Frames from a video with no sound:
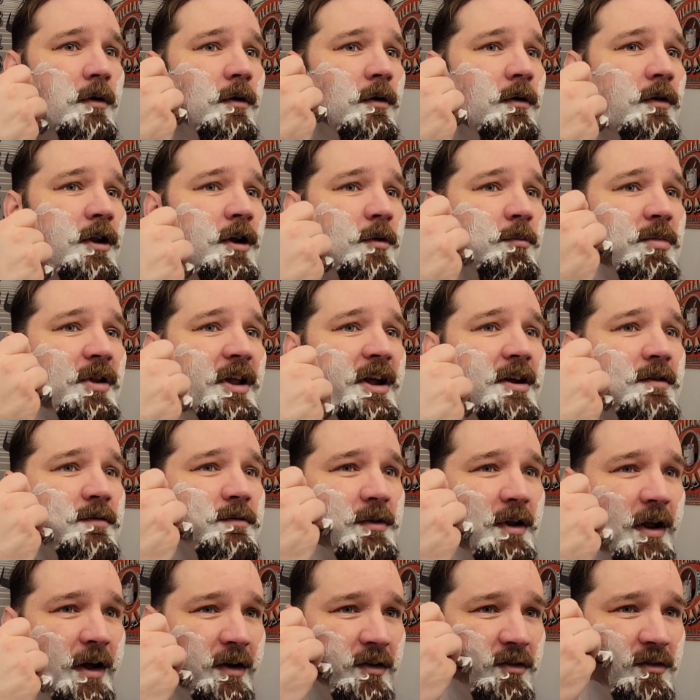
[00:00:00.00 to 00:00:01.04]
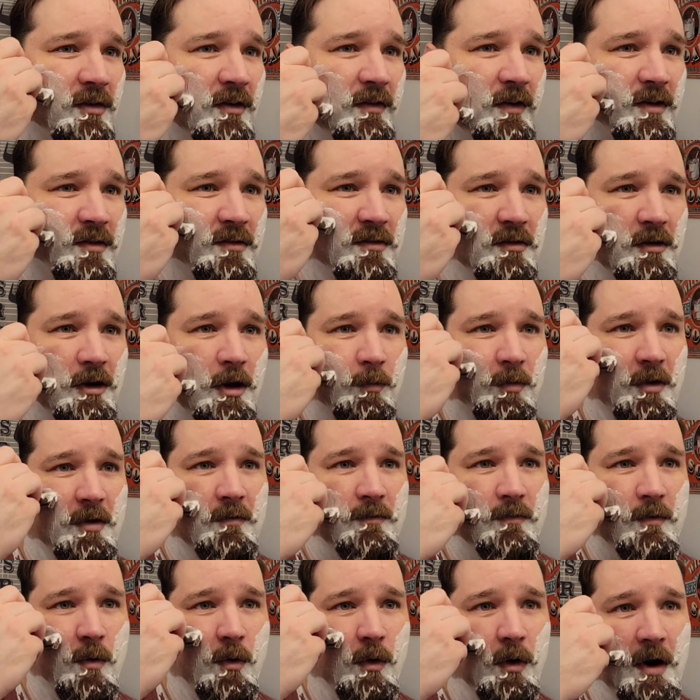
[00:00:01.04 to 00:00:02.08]
the blade flex, and then skipping
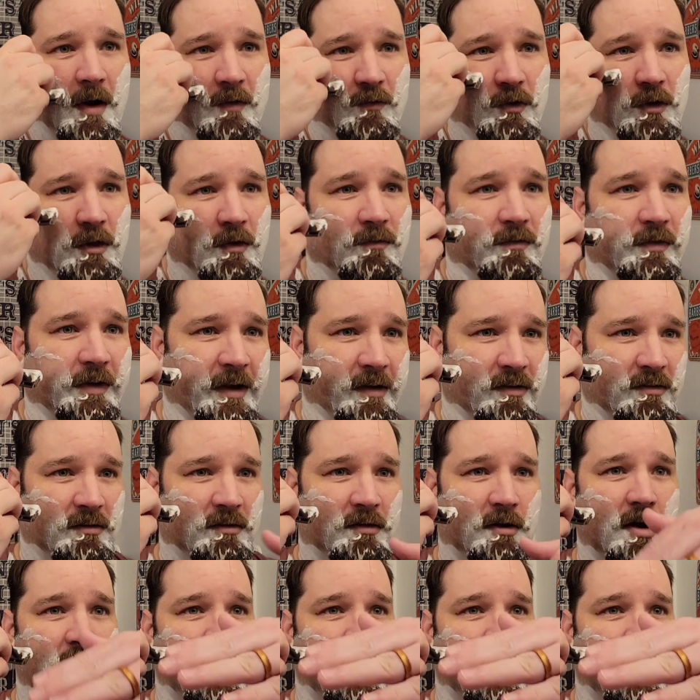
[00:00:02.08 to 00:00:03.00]
forward after the flex.